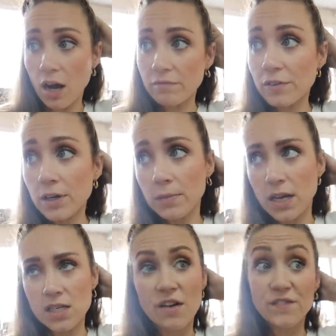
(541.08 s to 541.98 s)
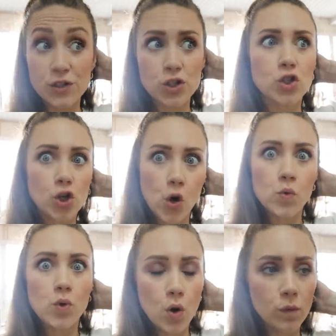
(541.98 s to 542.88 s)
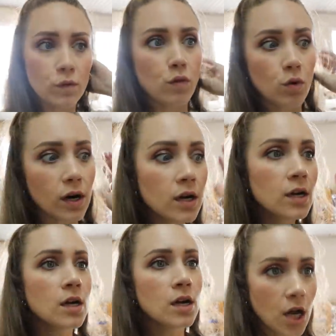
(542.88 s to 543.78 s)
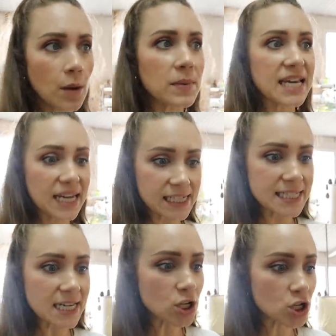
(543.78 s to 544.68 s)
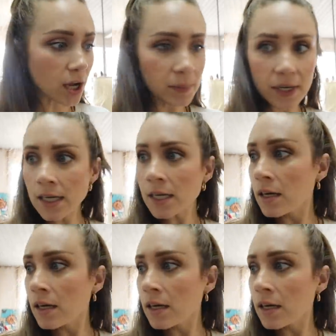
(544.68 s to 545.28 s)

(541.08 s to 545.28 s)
Comfort, because Comfort's so known for coming in antique shopping.